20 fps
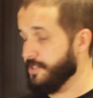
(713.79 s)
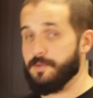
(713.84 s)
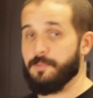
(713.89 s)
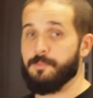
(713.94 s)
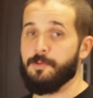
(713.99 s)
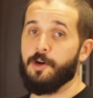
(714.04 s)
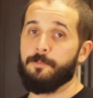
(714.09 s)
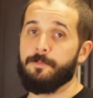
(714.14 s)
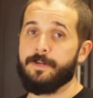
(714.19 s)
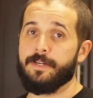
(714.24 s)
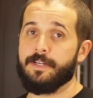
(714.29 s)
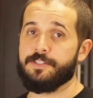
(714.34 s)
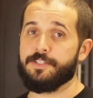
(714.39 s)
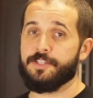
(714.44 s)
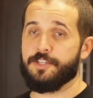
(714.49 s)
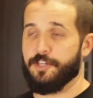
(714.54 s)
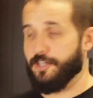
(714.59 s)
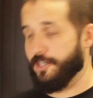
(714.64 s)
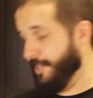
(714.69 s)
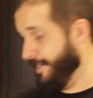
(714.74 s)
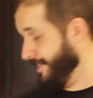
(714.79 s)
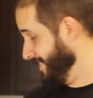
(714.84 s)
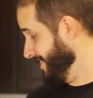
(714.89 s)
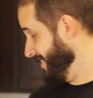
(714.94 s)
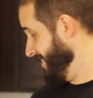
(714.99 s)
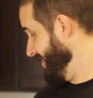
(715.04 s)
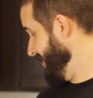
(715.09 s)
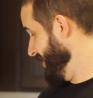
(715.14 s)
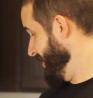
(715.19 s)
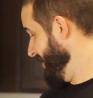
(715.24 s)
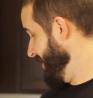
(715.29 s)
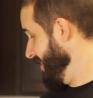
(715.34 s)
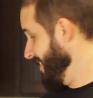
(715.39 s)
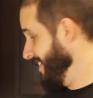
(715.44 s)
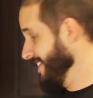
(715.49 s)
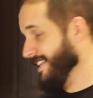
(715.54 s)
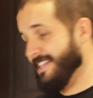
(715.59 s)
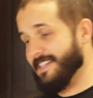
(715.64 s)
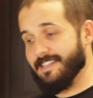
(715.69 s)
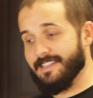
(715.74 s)
so I'm hoping it's good.
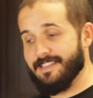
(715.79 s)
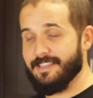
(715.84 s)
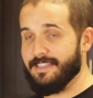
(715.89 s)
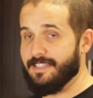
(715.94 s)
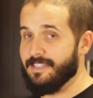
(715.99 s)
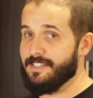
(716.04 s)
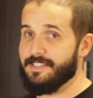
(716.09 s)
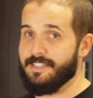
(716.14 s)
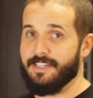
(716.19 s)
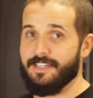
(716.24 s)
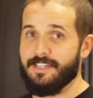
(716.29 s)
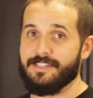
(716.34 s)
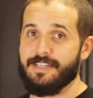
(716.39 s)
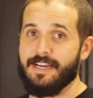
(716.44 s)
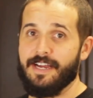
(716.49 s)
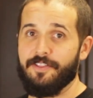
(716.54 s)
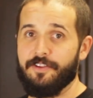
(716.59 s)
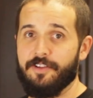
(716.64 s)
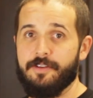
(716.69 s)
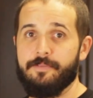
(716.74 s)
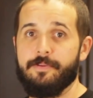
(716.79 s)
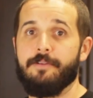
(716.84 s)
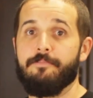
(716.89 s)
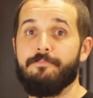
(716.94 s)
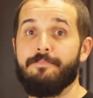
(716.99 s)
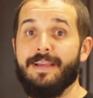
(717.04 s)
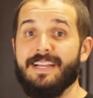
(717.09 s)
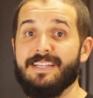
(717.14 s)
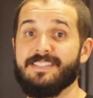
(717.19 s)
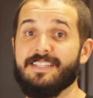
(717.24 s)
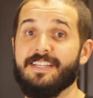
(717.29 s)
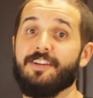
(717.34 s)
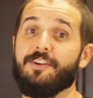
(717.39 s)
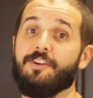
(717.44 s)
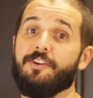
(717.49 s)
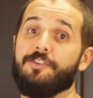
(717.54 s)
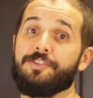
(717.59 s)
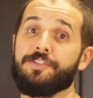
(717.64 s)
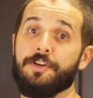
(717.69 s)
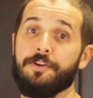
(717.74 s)
This thing is either gonna be amazing
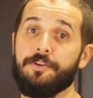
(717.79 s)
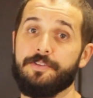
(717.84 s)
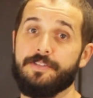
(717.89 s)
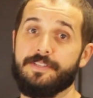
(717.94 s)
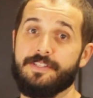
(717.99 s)
or a total